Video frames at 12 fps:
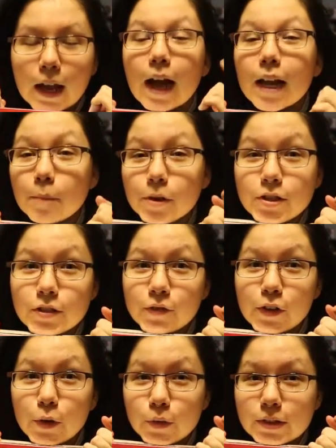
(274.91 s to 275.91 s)
Honey Bunches
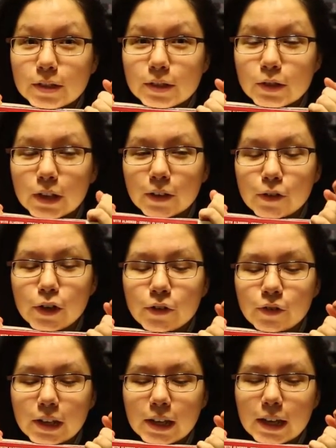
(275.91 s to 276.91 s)
of Oats. So like, if
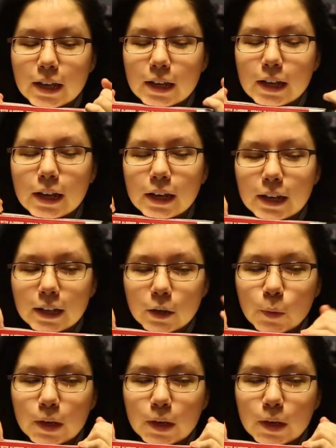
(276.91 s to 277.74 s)
you're vegan and